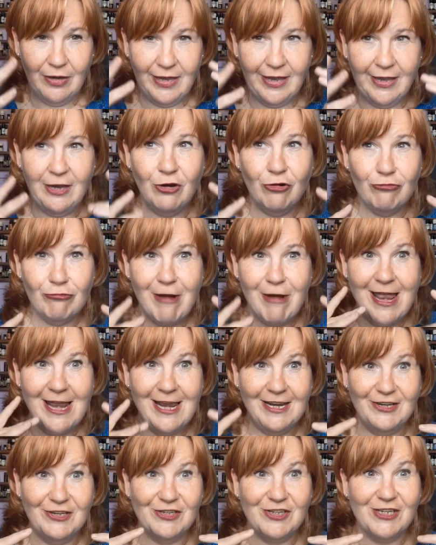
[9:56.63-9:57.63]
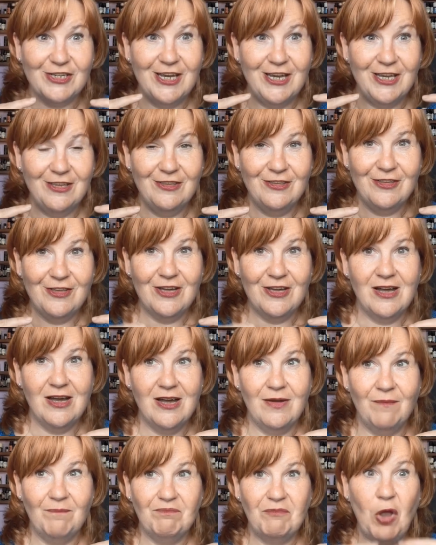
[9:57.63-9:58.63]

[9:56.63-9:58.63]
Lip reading: ingrained in the